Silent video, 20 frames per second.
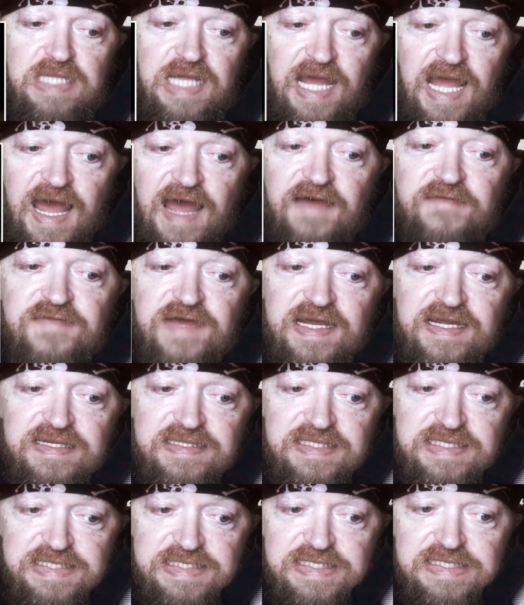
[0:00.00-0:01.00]
They have
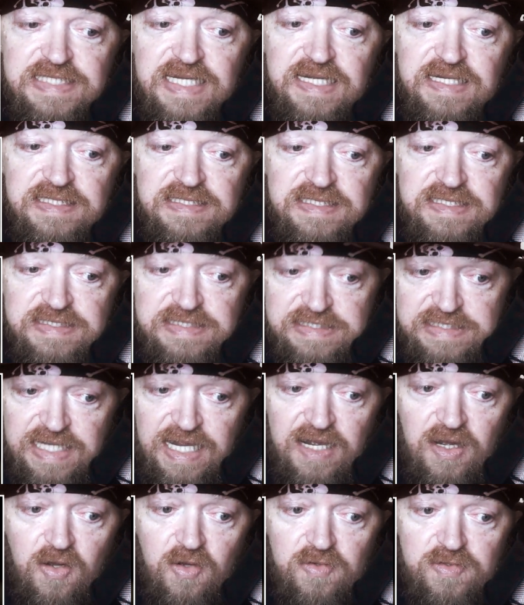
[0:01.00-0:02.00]
a distinct
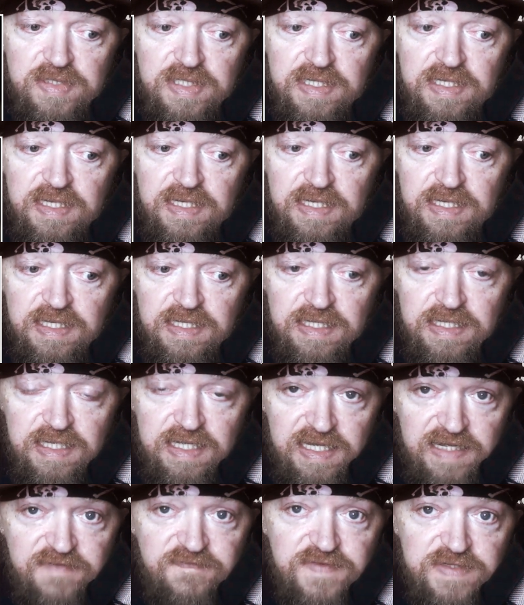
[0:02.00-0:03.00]
sound,
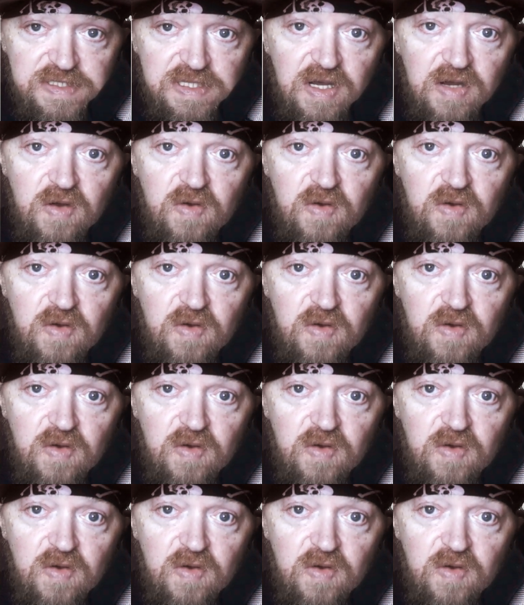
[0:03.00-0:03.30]
even